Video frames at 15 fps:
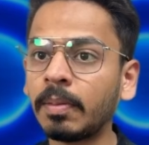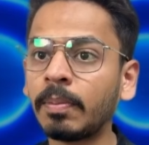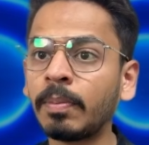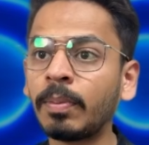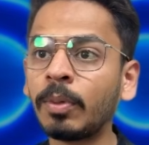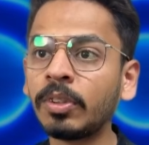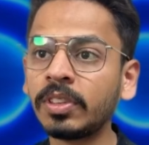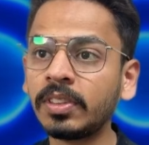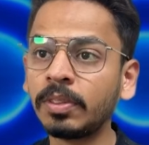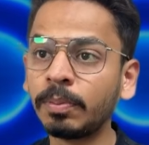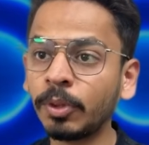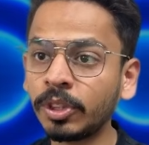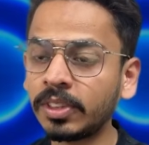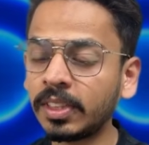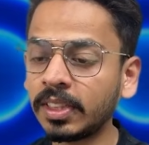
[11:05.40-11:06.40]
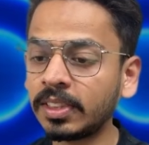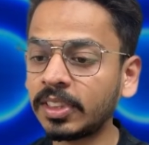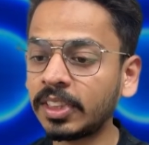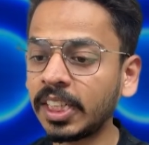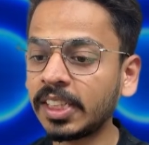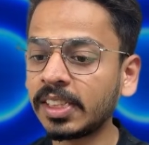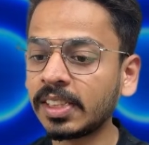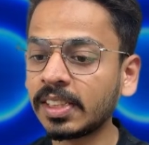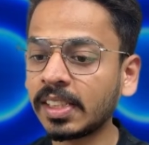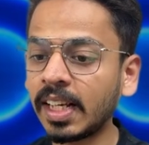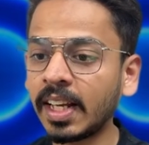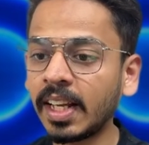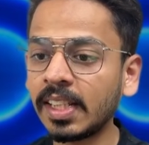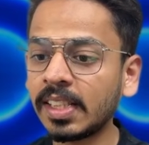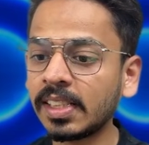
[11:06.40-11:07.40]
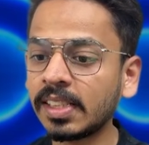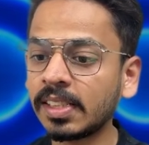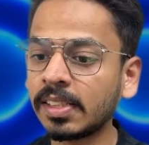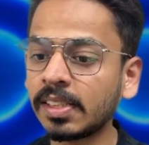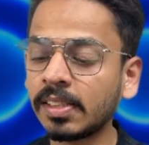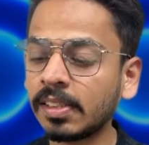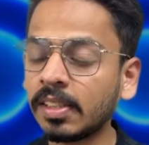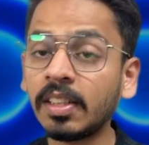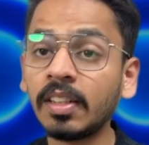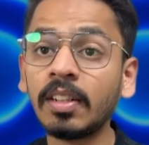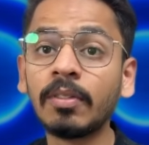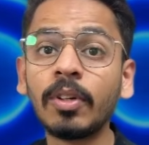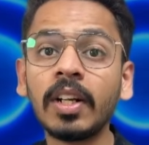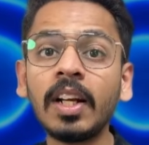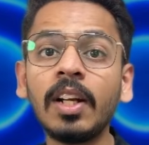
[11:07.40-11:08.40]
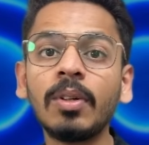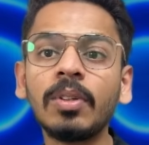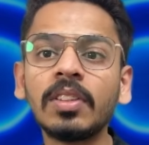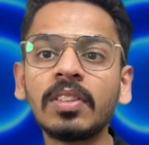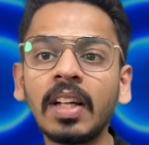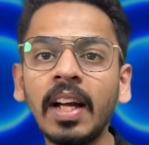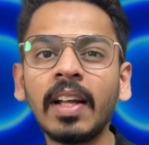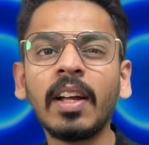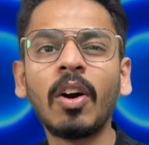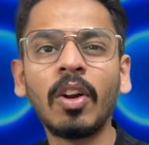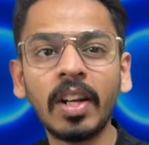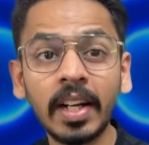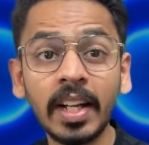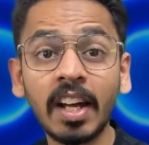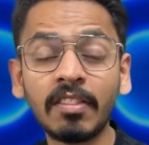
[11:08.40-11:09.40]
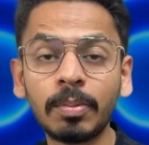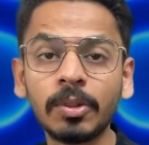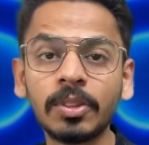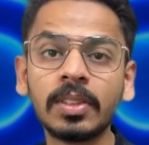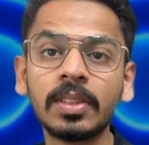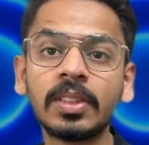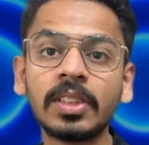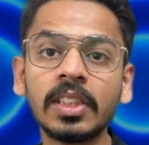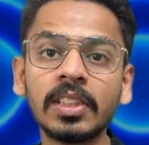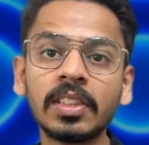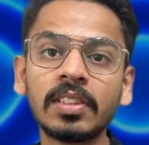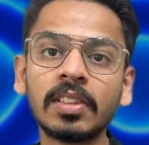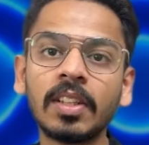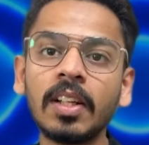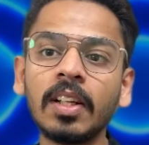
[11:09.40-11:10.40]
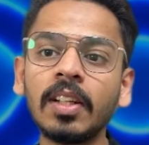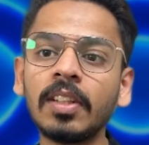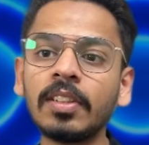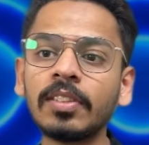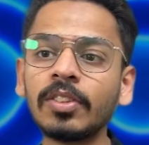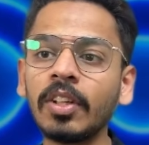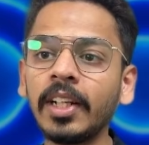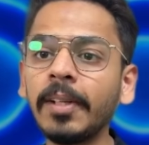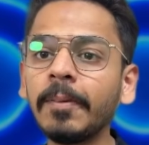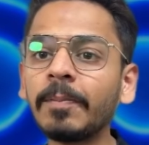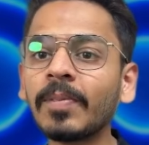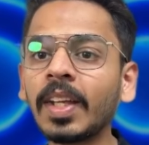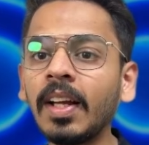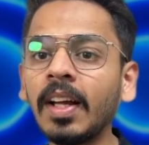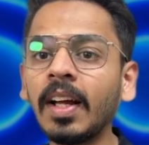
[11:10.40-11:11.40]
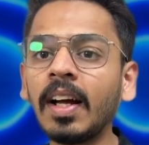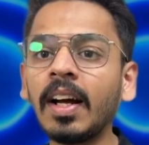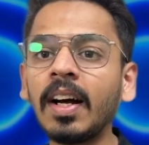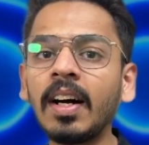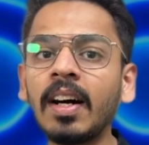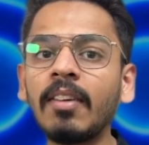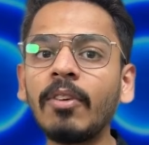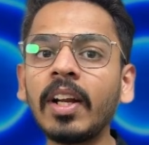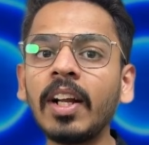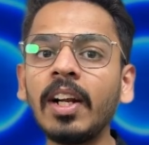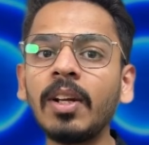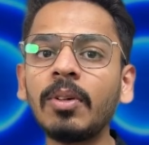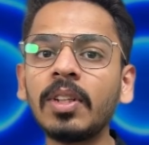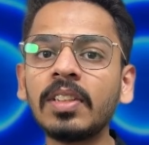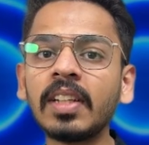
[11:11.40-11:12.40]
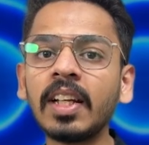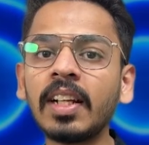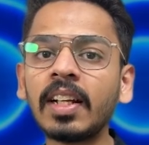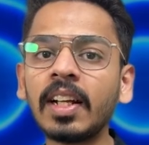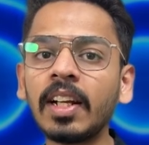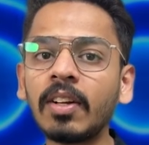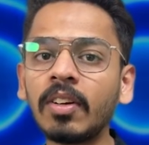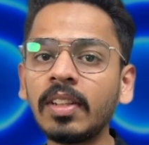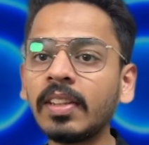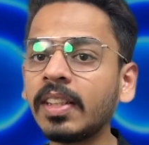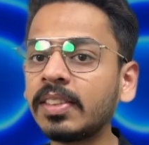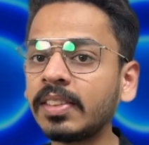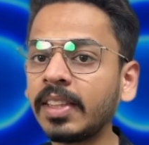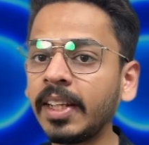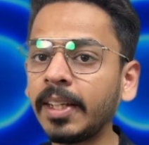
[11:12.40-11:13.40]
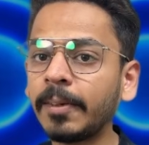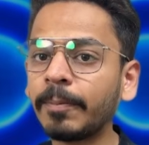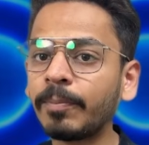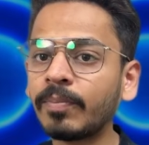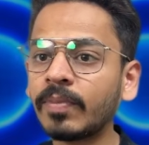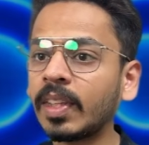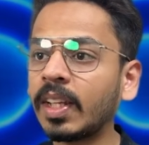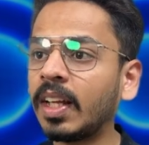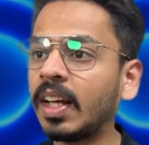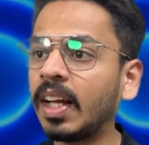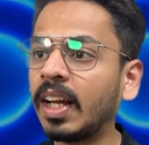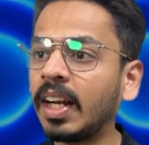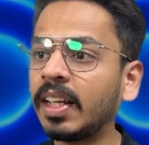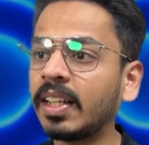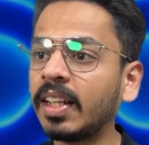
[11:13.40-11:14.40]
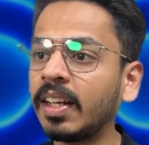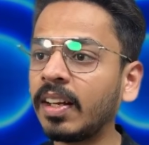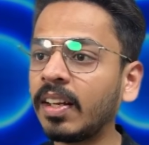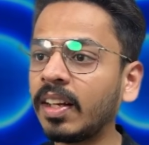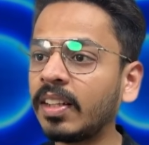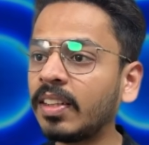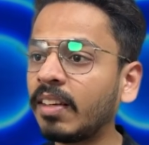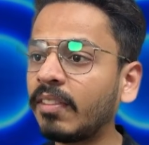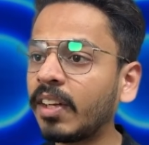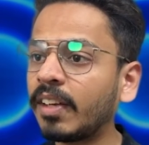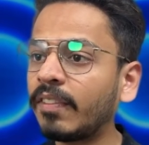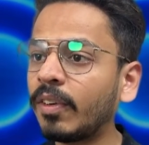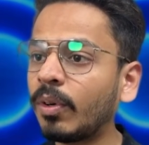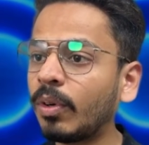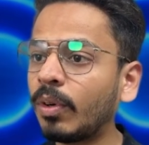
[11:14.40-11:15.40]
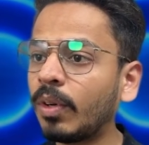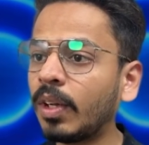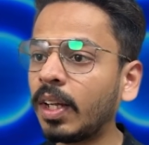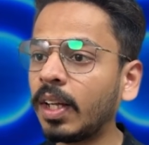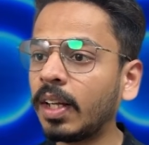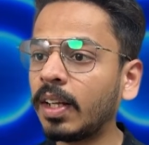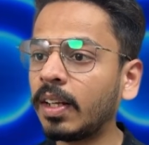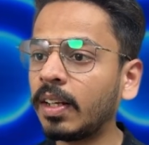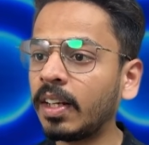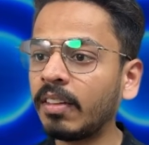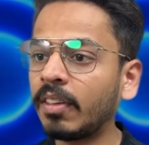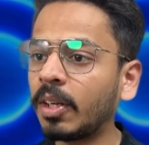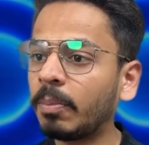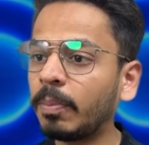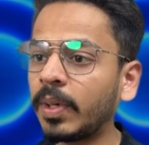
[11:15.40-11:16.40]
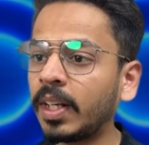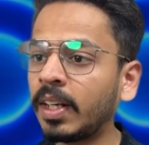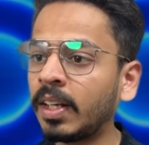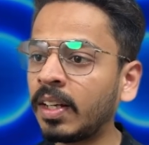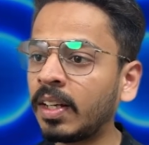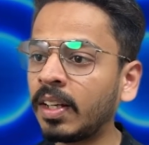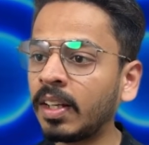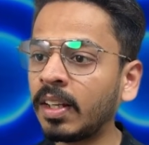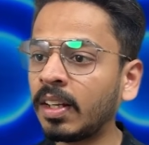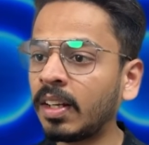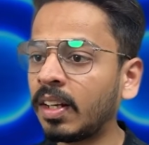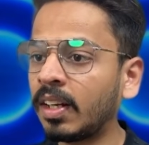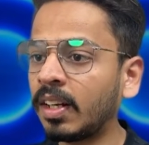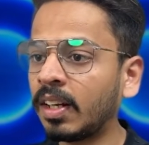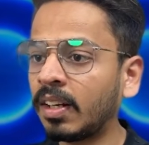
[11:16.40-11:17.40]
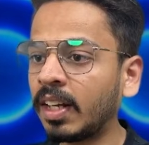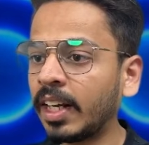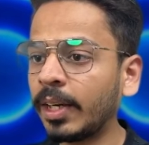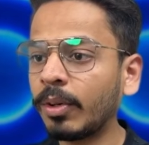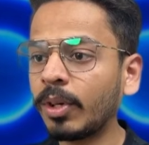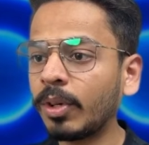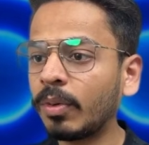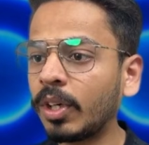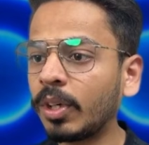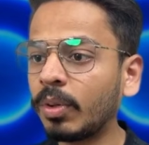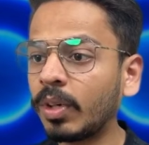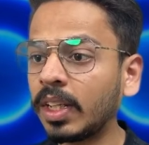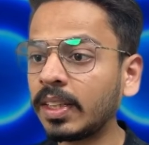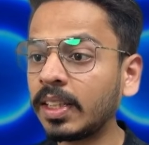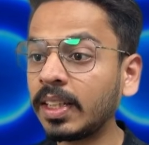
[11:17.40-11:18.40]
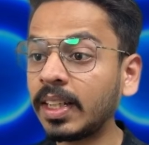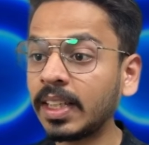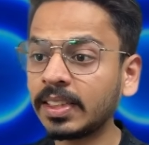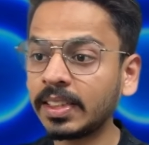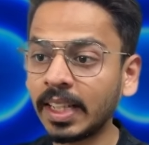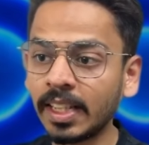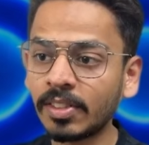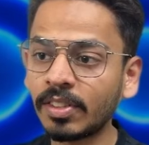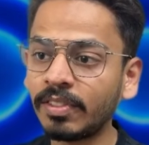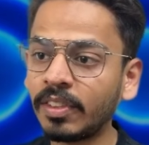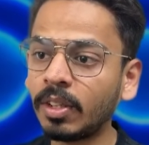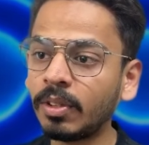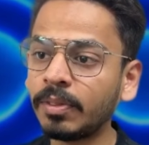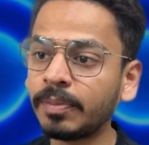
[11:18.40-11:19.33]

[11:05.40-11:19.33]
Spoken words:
push this changes, and I'll just what I'll do is I already have pushed these changes. Sorry. What I'll do is I'll click on this thing and then run the workflow development. I don't want to run the test as of now.